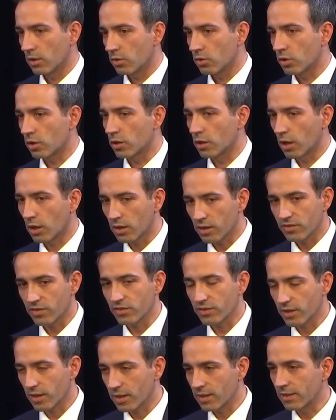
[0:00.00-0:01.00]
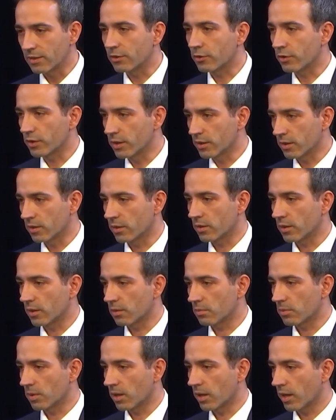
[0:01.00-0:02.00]
you're not necessarily treating
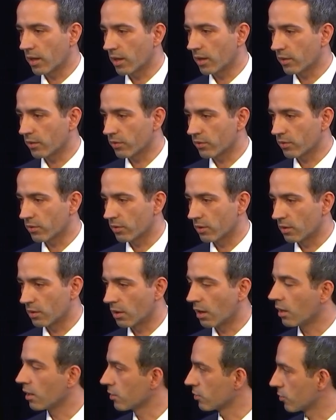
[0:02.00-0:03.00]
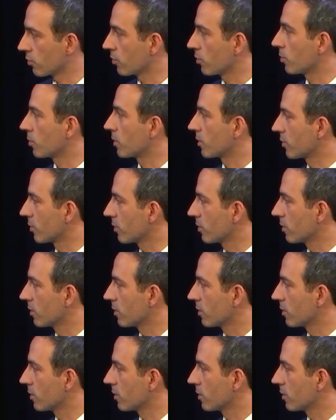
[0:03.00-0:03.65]
them as knowledge stores.